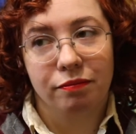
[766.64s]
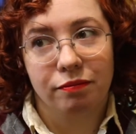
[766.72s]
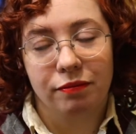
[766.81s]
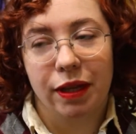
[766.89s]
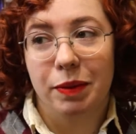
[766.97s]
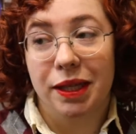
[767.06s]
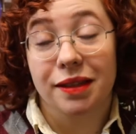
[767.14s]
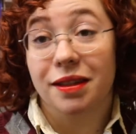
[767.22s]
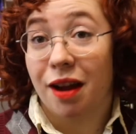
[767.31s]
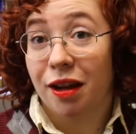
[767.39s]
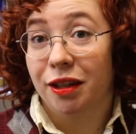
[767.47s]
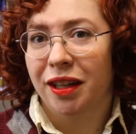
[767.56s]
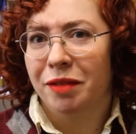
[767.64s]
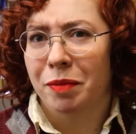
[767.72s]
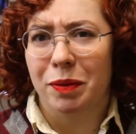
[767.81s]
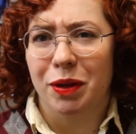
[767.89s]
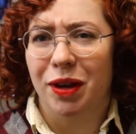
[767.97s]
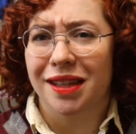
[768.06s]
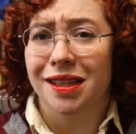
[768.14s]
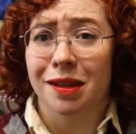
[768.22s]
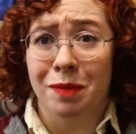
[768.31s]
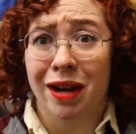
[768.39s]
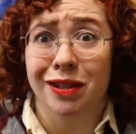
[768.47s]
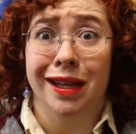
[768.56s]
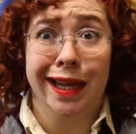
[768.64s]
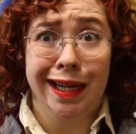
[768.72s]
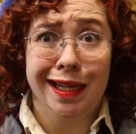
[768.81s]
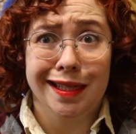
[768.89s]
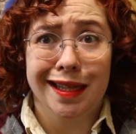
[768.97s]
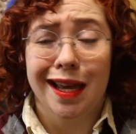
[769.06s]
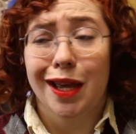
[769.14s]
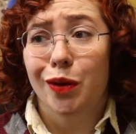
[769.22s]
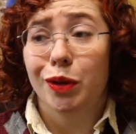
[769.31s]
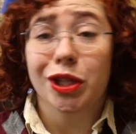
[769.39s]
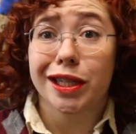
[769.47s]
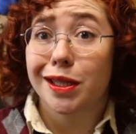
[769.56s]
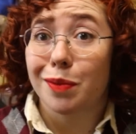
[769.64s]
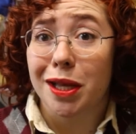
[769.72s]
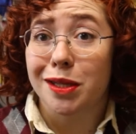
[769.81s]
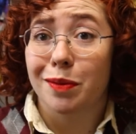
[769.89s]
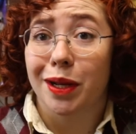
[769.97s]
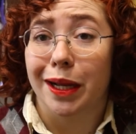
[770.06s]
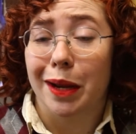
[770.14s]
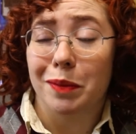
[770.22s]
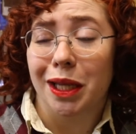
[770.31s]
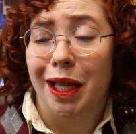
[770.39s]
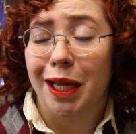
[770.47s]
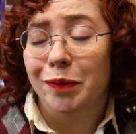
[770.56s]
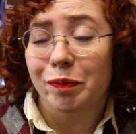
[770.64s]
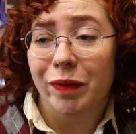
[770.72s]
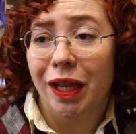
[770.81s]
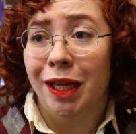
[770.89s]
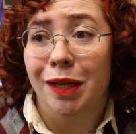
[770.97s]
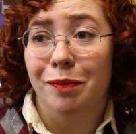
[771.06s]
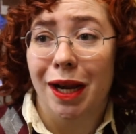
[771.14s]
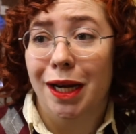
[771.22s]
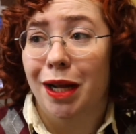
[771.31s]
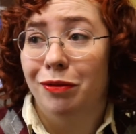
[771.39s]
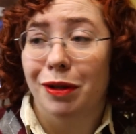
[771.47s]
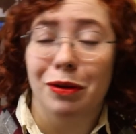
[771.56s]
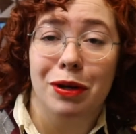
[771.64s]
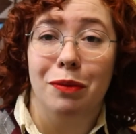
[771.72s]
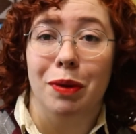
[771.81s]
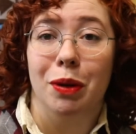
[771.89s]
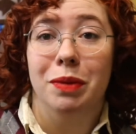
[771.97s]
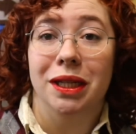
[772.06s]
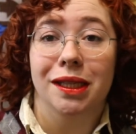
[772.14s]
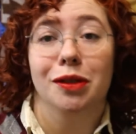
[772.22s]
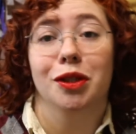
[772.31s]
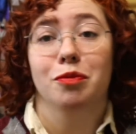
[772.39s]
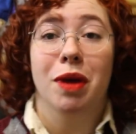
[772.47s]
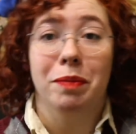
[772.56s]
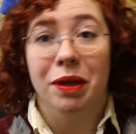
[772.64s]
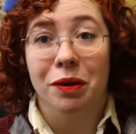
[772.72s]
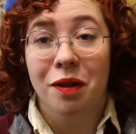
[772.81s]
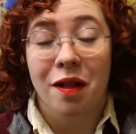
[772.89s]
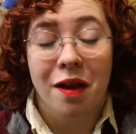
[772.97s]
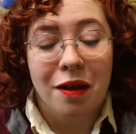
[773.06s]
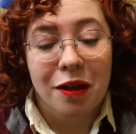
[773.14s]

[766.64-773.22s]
Maybe it's not good. Maybe you guys think my hair's hideous, which is a possibility. I mean, like, it might not float your boat, but it tickles my pickle.